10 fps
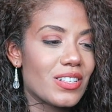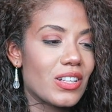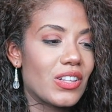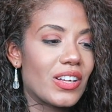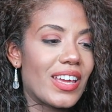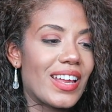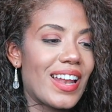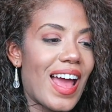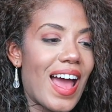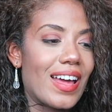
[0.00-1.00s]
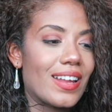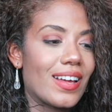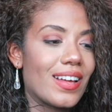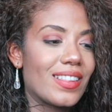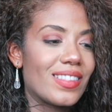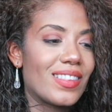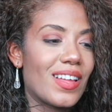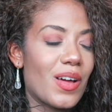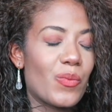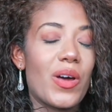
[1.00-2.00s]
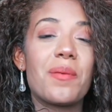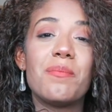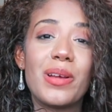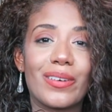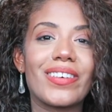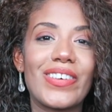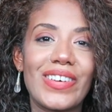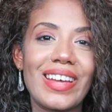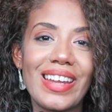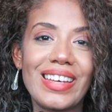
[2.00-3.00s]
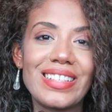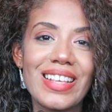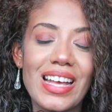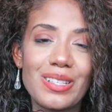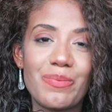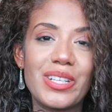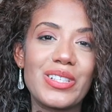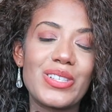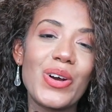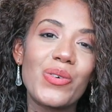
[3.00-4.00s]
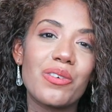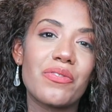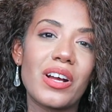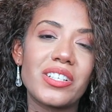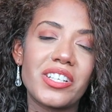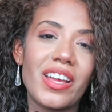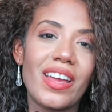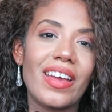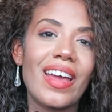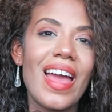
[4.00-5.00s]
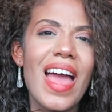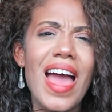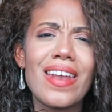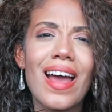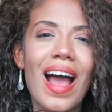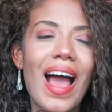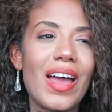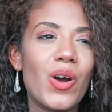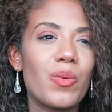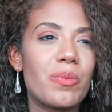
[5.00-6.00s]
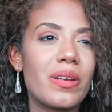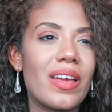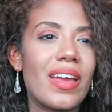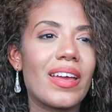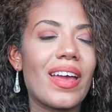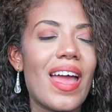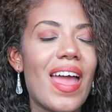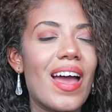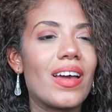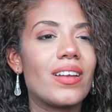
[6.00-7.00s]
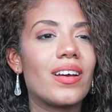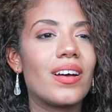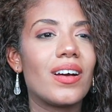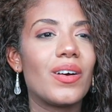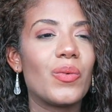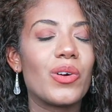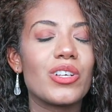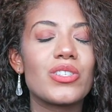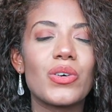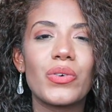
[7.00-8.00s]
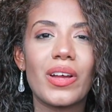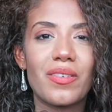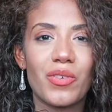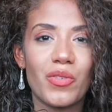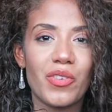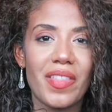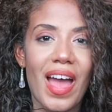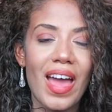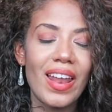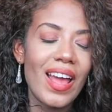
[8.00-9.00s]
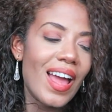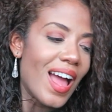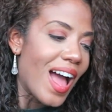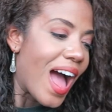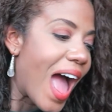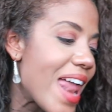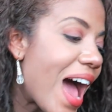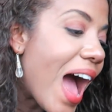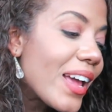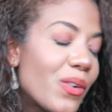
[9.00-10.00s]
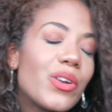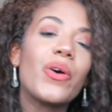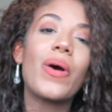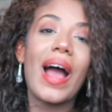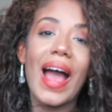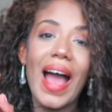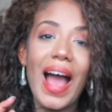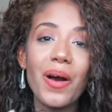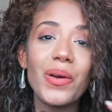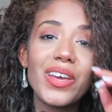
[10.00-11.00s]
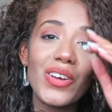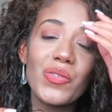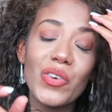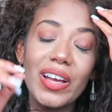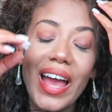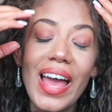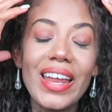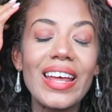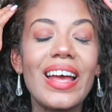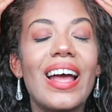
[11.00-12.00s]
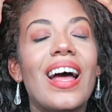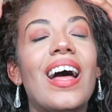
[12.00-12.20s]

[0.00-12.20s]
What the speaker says: looking at what a miracle it is has been so refreshing and eye-opening, and we're so grateful for that. And I don't know how I could forget